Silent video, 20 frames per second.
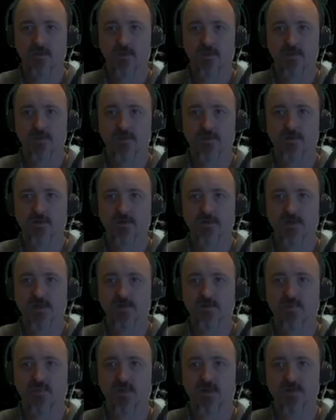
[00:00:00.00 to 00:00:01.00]
soon as that's
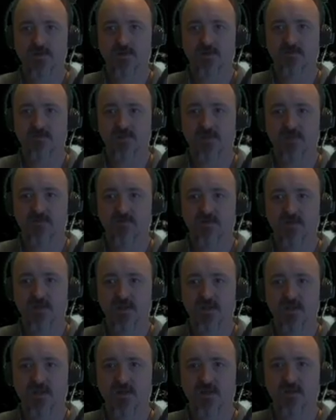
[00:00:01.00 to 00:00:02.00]
positive
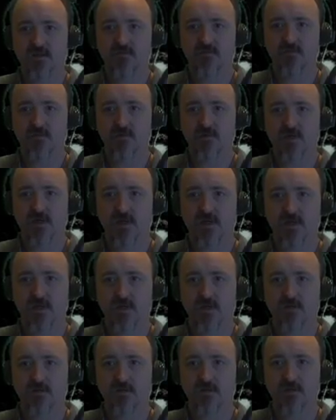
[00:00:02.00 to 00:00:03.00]
70, we'll cut it,
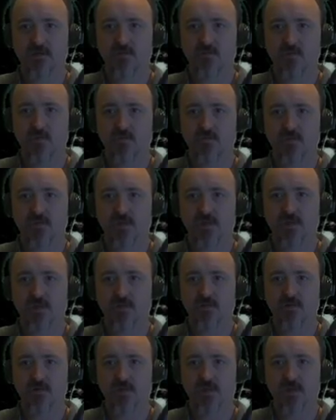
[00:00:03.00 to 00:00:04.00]
and then we will take a
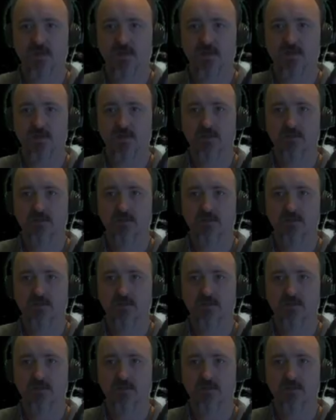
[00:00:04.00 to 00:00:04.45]
look at